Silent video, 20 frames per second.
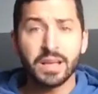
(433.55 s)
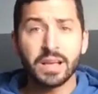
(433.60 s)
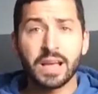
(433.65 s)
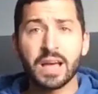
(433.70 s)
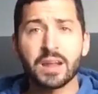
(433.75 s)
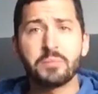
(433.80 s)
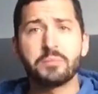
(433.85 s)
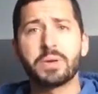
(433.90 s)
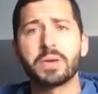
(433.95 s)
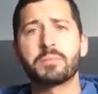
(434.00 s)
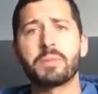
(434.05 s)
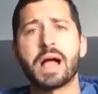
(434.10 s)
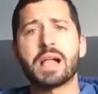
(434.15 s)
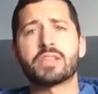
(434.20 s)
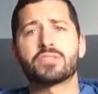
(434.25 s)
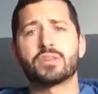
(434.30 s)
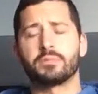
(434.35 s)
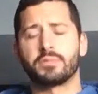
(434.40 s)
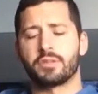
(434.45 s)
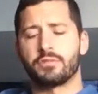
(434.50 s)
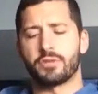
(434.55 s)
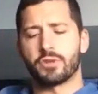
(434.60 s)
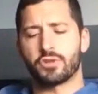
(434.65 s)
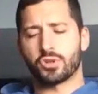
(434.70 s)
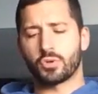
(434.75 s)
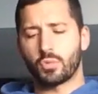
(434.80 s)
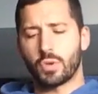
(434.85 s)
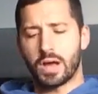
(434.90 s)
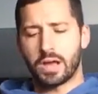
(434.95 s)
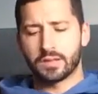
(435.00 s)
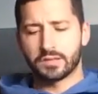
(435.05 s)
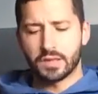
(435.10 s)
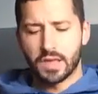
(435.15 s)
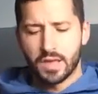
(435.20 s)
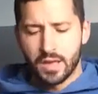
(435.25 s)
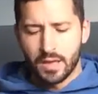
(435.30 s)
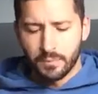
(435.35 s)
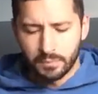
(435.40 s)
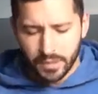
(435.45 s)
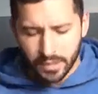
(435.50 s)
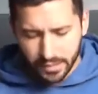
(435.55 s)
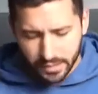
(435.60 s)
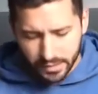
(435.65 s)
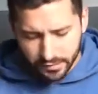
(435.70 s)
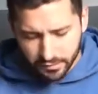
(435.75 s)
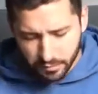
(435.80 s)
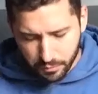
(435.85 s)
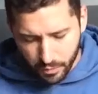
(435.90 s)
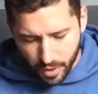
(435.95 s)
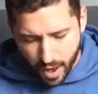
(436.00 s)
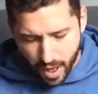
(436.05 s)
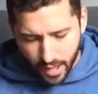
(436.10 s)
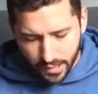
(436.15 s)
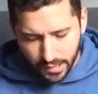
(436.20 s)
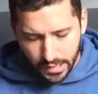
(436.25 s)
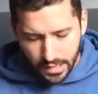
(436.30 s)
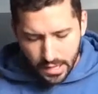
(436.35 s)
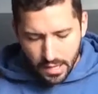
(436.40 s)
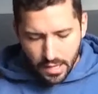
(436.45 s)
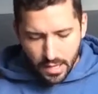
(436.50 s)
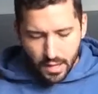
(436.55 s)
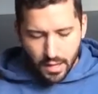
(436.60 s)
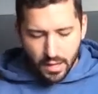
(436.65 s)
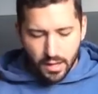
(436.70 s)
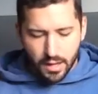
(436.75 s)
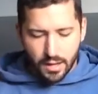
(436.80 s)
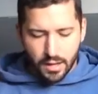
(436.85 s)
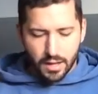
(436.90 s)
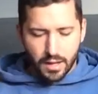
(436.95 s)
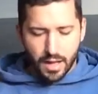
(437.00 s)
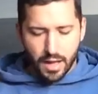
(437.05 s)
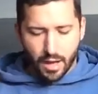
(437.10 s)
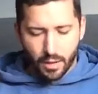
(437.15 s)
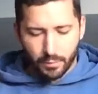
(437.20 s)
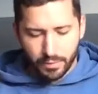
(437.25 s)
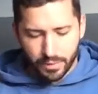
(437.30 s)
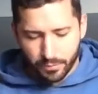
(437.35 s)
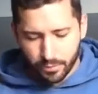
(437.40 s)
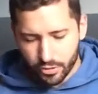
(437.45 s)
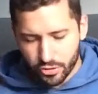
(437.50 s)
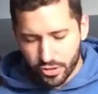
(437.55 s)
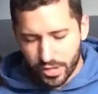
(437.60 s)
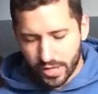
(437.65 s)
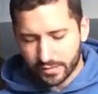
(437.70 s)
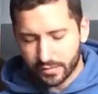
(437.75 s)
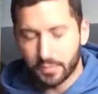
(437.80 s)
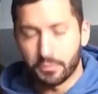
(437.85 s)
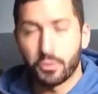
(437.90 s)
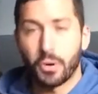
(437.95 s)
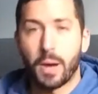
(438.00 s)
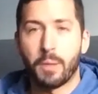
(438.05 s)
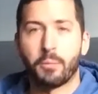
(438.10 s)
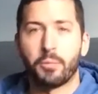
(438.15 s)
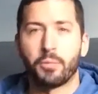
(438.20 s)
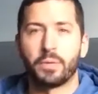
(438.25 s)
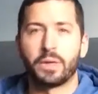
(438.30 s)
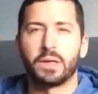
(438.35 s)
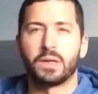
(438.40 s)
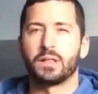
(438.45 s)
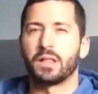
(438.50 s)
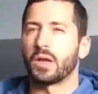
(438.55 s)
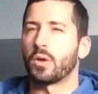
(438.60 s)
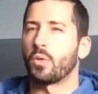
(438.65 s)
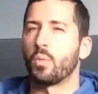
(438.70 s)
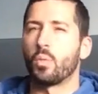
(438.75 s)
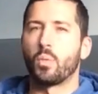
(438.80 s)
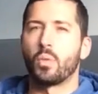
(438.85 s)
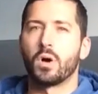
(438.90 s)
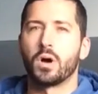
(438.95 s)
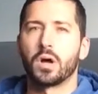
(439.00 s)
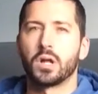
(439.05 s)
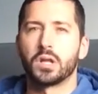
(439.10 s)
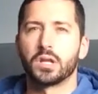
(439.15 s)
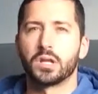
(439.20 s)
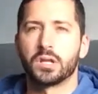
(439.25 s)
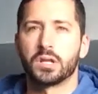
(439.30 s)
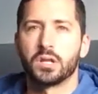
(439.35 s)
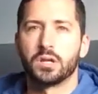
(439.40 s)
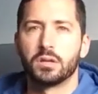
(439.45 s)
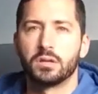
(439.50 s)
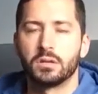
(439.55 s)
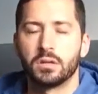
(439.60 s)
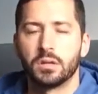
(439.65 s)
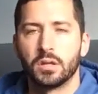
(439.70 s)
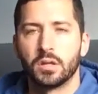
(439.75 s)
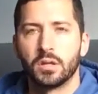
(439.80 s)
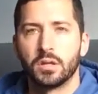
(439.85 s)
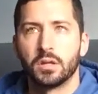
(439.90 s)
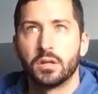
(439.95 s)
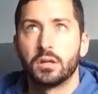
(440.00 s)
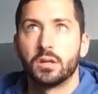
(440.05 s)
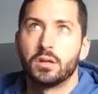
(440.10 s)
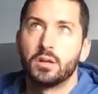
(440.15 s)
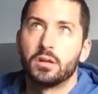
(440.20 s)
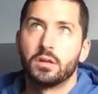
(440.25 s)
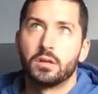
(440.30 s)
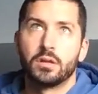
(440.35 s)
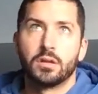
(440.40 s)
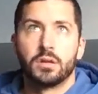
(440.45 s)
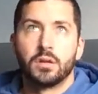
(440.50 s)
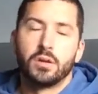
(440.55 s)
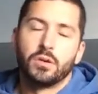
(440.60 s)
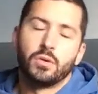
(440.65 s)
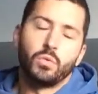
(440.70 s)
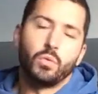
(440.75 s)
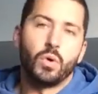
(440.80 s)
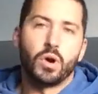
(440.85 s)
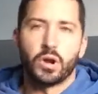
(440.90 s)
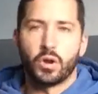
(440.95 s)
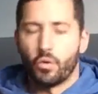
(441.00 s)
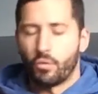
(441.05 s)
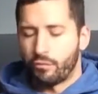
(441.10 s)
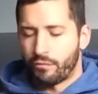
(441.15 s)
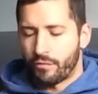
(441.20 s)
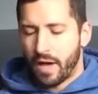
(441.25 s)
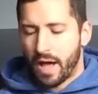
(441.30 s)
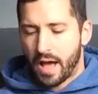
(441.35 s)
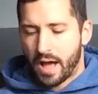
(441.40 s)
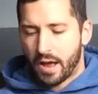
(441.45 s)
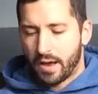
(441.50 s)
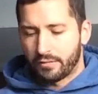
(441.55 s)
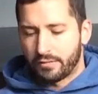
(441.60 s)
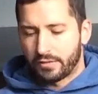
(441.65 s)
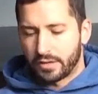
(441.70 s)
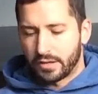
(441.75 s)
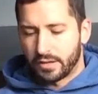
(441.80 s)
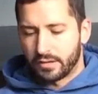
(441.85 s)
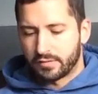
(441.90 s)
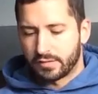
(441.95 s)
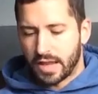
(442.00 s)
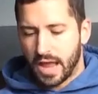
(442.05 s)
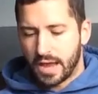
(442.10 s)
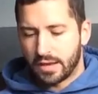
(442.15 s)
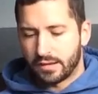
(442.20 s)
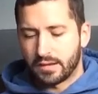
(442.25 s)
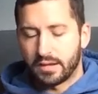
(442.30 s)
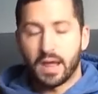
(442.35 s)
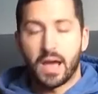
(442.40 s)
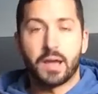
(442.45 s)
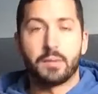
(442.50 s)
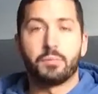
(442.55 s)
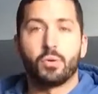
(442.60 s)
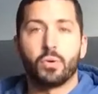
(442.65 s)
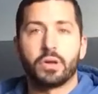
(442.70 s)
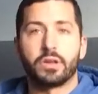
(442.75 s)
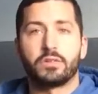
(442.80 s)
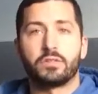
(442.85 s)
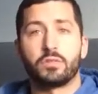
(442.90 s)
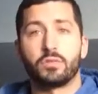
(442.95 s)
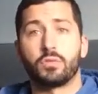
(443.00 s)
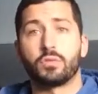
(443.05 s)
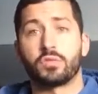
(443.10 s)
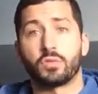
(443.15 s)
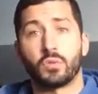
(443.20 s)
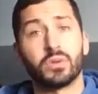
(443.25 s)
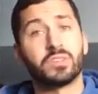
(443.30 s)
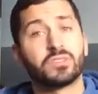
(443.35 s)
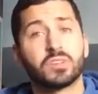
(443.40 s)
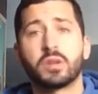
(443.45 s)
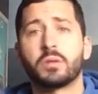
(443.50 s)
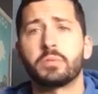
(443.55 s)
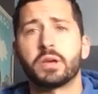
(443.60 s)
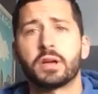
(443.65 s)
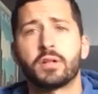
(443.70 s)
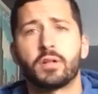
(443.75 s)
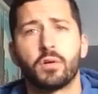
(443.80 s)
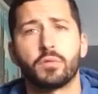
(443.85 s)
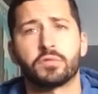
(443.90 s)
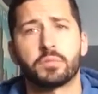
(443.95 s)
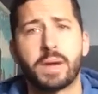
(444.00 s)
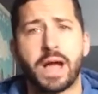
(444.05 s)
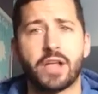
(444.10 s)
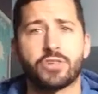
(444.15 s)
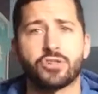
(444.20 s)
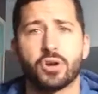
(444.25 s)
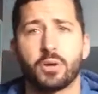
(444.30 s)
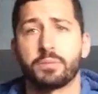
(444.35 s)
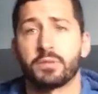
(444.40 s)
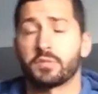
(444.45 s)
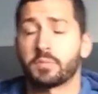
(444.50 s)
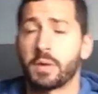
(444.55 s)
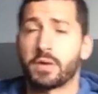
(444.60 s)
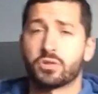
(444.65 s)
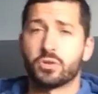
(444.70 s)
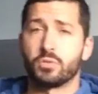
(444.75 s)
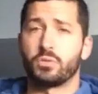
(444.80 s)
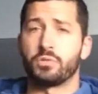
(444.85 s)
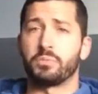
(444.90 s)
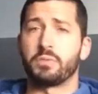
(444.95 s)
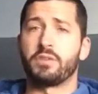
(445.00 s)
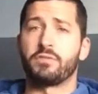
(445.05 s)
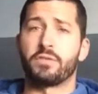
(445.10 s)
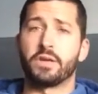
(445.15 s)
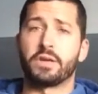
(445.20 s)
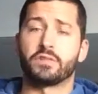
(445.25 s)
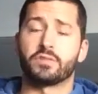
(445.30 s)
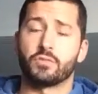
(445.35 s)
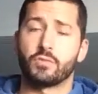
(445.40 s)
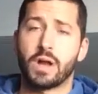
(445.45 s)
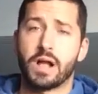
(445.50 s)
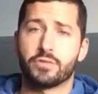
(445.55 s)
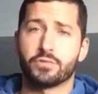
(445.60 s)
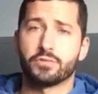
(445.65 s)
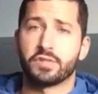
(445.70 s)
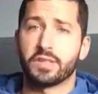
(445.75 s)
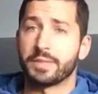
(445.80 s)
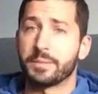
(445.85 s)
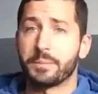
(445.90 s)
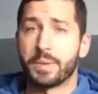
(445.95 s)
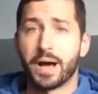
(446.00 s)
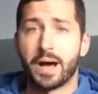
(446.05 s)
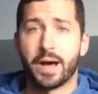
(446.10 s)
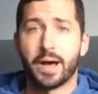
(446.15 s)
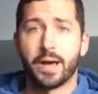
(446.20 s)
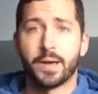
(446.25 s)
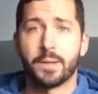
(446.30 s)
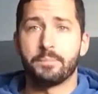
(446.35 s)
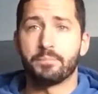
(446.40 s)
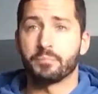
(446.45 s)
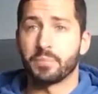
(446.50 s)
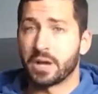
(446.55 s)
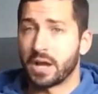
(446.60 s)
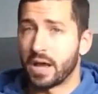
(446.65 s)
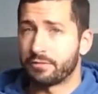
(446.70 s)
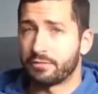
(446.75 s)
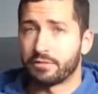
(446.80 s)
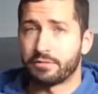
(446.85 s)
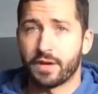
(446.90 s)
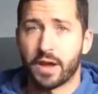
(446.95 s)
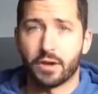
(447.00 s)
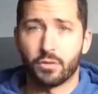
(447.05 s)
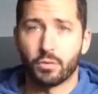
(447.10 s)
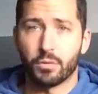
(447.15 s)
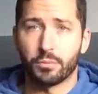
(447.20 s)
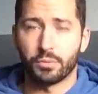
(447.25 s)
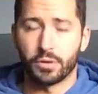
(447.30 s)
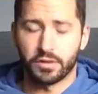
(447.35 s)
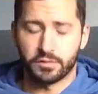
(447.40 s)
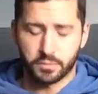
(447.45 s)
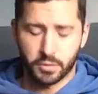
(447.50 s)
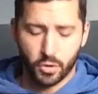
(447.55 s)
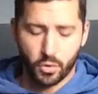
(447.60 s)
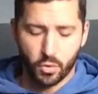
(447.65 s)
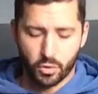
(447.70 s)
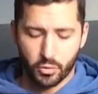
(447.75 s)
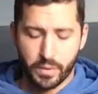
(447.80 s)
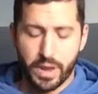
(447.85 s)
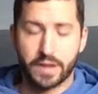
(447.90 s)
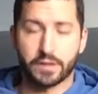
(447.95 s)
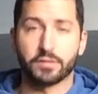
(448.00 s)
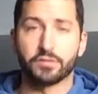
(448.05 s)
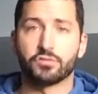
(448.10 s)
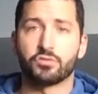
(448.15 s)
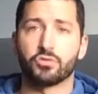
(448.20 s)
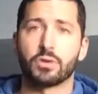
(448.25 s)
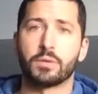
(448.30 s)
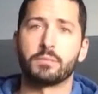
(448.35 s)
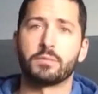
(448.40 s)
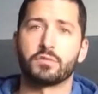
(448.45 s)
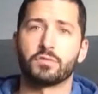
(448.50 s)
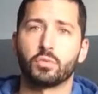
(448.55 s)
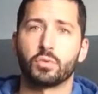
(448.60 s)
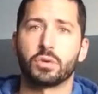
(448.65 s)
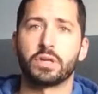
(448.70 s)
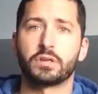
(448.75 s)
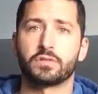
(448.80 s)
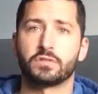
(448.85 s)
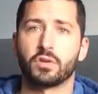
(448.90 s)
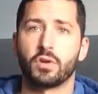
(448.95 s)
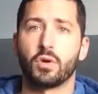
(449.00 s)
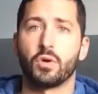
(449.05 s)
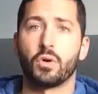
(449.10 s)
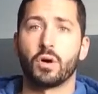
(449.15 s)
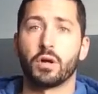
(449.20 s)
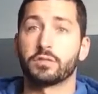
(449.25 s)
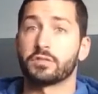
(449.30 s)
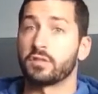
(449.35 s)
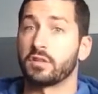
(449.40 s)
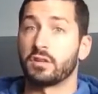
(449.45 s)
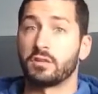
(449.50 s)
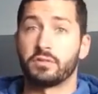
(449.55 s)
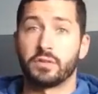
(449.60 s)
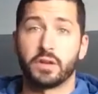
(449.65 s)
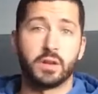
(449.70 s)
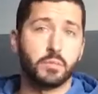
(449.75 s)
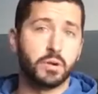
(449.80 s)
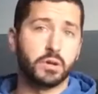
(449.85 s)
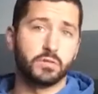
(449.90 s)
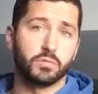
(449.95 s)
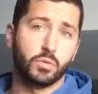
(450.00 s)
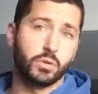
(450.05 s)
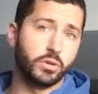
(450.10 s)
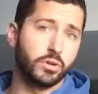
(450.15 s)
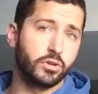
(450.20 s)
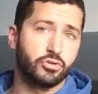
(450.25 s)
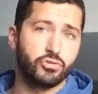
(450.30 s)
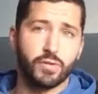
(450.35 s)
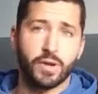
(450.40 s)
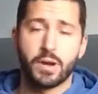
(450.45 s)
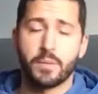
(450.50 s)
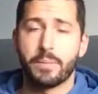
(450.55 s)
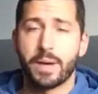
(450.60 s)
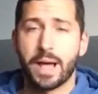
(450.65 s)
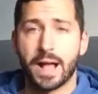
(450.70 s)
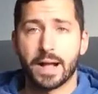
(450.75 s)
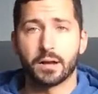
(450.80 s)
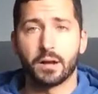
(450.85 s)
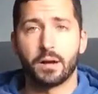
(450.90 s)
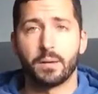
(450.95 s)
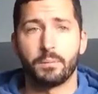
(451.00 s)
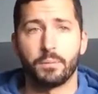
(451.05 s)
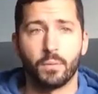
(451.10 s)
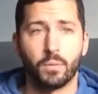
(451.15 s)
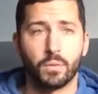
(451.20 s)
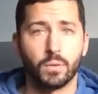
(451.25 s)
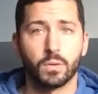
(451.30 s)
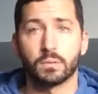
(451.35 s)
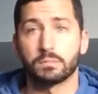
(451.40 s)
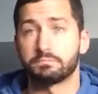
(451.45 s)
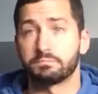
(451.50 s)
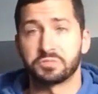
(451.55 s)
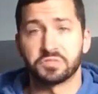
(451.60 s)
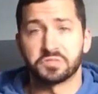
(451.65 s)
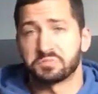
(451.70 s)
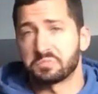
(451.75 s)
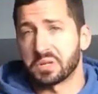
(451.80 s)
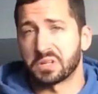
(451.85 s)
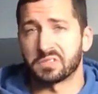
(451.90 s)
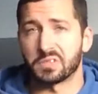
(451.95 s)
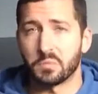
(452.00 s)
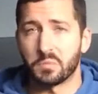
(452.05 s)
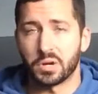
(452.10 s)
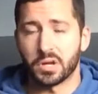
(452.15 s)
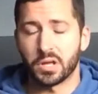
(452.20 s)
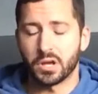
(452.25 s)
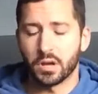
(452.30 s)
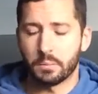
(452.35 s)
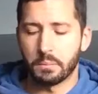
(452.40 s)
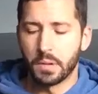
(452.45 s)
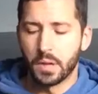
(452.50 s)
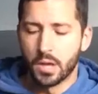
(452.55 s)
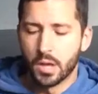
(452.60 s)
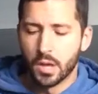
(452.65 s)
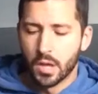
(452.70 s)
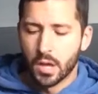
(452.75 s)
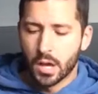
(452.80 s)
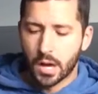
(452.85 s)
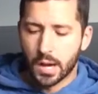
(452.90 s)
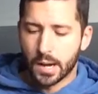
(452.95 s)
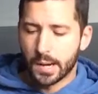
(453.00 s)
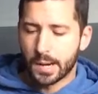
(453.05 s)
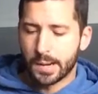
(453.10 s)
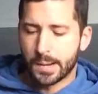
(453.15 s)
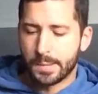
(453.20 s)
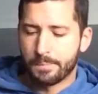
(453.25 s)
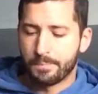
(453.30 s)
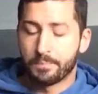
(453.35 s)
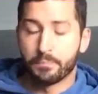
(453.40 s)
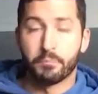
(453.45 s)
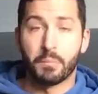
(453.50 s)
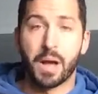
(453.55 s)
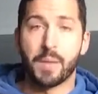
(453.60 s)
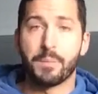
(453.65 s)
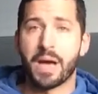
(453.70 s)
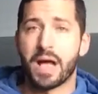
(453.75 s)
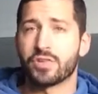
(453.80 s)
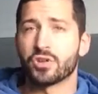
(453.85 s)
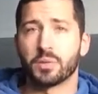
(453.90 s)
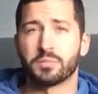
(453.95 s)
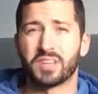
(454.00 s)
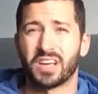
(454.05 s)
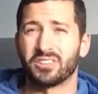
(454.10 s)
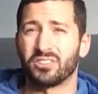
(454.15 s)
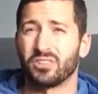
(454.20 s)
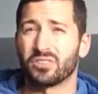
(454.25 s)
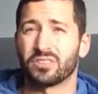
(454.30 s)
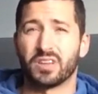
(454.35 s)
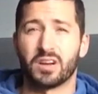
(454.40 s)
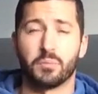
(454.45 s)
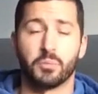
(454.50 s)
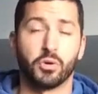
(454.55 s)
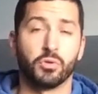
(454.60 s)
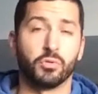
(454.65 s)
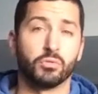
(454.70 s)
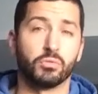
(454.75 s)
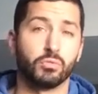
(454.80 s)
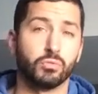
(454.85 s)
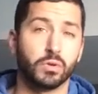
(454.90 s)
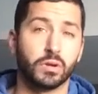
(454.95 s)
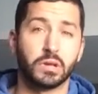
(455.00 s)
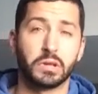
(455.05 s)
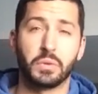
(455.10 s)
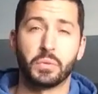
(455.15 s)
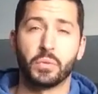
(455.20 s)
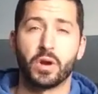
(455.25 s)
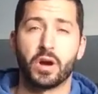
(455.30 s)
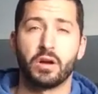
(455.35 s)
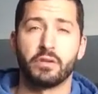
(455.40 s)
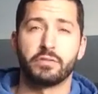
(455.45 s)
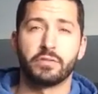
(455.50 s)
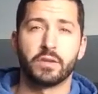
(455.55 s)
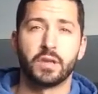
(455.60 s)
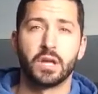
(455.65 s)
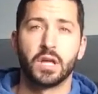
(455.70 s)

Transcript: Got a big matchup division-wise. Me against Brock. I'll be projected probably like 105 to his 99.2. So it's going to be a close matchup, especially with me facing Rodgers on the bye. I'm going to have to find a replacement quarterback to stream this week. So I'll see if anybody's willing to trade a backup or just pick somebody up. My matchups, I looked at them, are really rough.